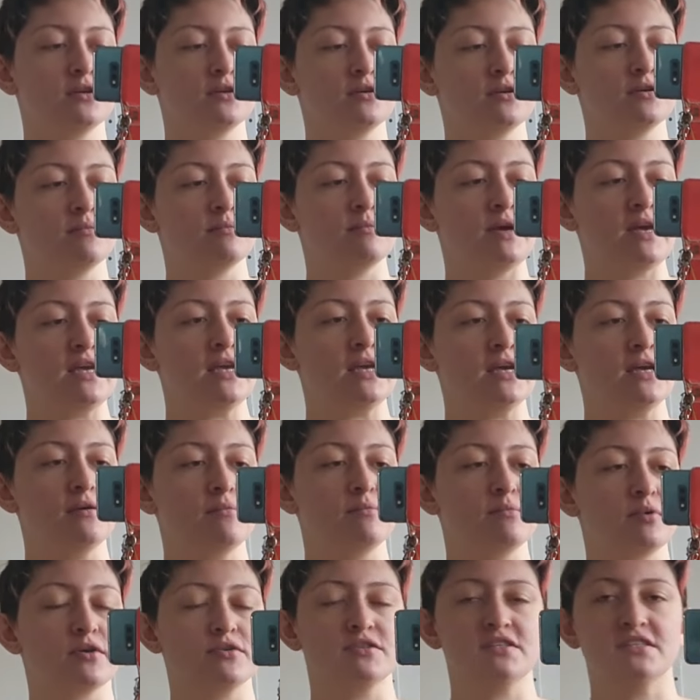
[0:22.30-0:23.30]
make it in
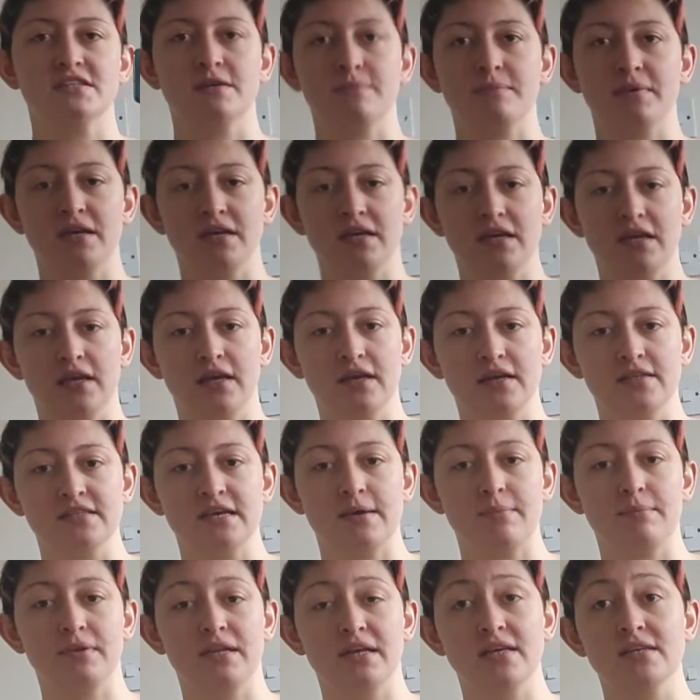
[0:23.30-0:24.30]
process of making a
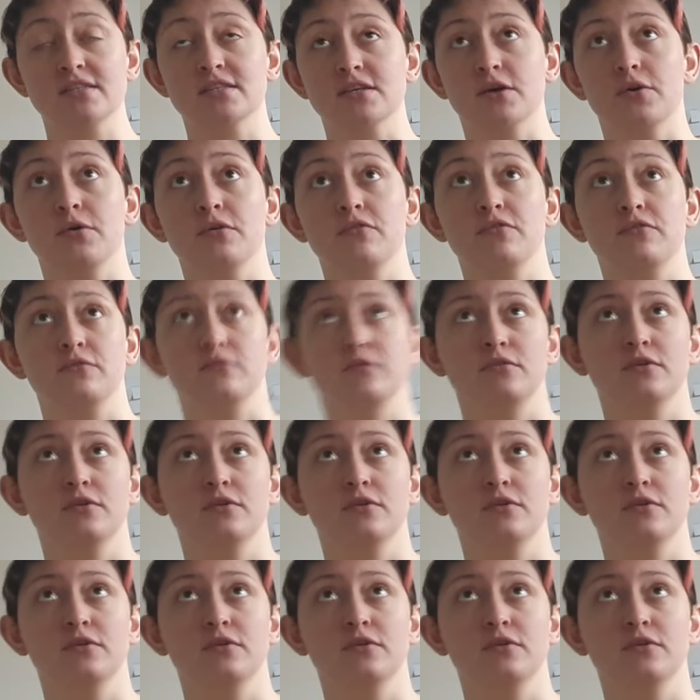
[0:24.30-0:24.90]
template. So if